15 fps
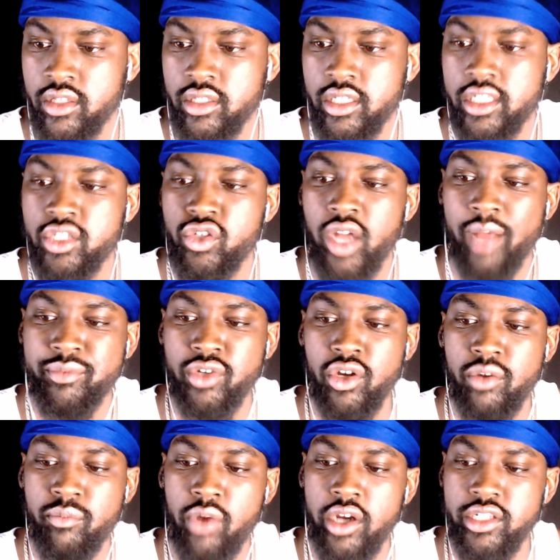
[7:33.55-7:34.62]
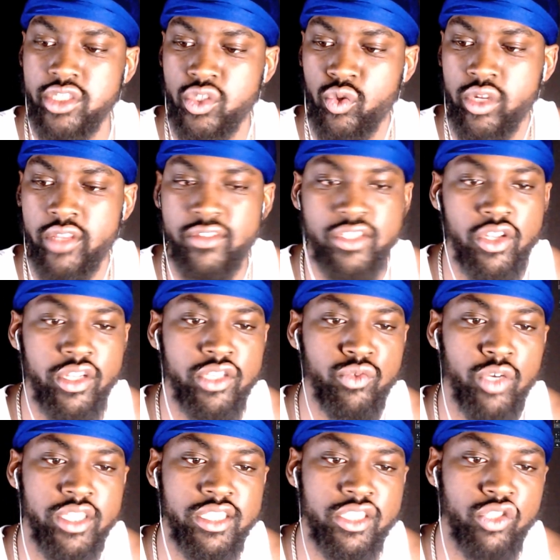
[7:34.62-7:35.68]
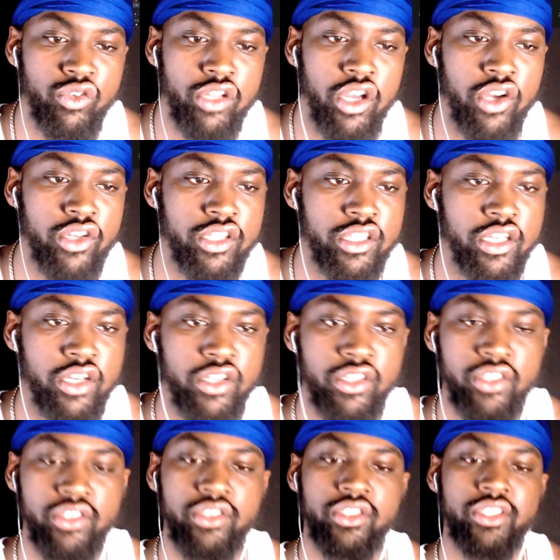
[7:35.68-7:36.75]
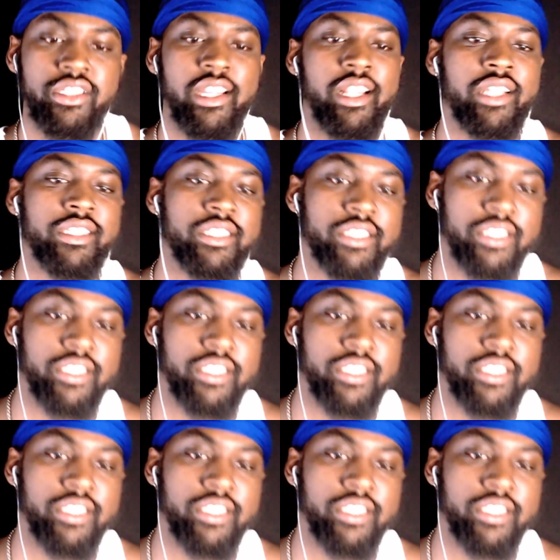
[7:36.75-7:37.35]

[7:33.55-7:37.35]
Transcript: This dropped on March 20th, so this wasn't too long ago. Shout out to Snow.